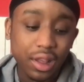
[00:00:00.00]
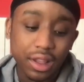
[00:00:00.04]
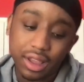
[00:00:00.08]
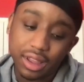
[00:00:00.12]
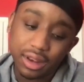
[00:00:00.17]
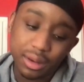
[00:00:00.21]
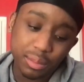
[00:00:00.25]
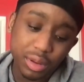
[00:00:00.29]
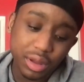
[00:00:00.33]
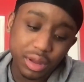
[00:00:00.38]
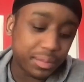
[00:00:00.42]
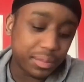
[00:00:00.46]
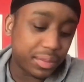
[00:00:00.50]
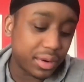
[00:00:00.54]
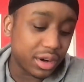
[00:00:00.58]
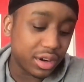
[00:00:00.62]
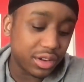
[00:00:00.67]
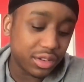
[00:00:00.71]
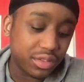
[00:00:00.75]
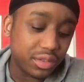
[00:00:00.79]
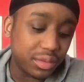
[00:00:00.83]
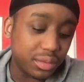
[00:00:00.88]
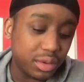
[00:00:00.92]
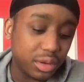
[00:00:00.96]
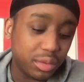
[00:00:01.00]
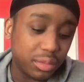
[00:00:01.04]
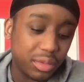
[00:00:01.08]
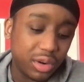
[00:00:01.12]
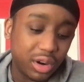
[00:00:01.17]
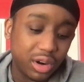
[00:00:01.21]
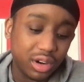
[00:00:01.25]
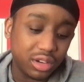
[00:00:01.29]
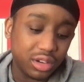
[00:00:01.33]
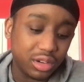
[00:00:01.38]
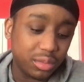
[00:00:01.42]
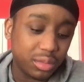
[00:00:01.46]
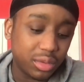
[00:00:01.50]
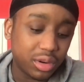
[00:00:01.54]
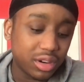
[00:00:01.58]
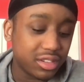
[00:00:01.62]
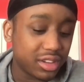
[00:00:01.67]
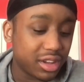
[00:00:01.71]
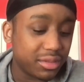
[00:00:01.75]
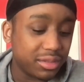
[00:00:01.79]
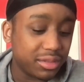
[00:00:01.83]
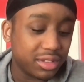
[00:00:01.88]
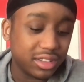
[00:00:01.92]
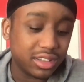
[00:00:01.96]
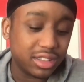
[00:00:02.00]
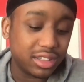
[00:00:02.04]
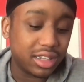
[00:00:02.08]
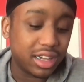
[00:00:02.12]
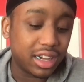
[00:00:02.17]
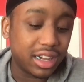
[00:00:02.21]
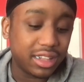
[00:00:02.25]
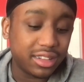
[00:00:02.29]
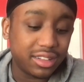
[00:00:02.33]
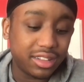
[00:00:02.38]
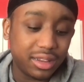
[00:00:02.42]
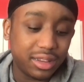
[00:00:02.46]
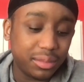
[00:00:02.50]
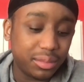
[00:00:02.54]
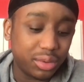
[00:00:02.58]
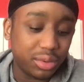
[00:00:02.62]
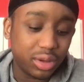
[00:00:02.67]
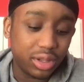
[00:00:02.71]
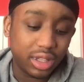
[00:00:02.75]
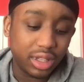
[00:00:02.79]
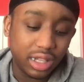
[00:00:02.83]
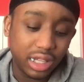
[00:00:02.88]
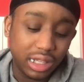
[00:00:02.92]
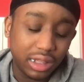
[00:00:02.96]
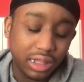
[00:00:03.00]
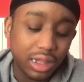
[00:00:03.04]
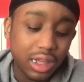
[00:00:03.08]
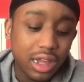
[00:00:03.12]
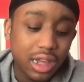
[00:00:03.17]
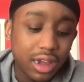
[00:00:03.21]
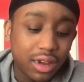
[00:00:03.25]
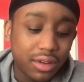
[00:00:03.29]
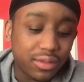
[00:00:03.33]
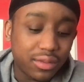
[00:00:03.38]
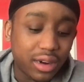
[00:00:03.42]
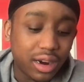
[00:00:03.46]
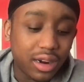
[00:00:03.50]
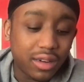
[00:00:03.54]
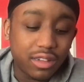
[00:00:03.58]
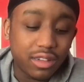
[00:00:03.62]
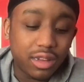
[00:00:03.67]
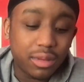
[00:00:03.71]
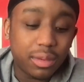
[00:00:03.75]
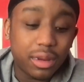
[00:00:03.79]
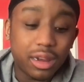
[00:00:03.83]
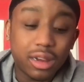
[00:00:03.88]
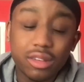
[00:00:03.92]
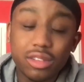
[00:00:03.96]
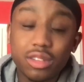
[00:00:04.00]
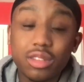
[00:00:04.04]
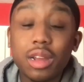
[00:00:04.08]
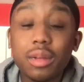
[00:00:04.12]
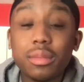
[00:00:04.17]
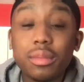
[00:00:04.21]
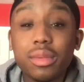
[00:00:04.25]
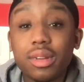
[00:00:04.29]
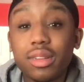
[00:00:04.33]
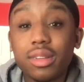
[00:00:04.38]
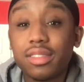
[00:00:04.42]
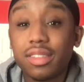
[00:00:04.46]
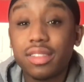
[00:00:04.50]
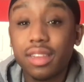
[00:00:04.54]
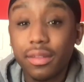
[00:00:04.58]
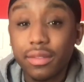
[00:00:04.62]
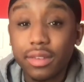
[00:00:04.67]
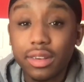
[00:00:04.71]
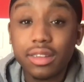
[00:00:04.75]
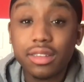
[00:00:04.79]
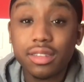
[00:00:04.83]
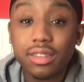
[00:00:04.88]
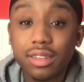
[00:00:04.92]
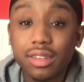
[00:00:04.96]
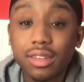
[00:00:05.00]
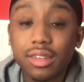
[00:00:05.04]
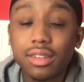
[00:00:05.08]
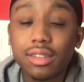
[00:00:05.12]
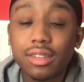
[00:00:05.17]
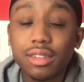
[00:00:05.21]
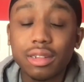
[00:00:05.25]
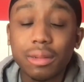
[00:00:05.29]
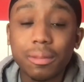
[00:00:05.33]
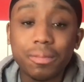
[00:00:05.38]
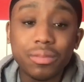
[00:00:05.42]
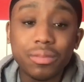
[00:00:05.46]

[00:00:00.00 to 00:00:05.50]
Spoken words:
And a big part is from DeMar. DeMar's averaging 19.8, 5 rebounds, damn near 7 assists.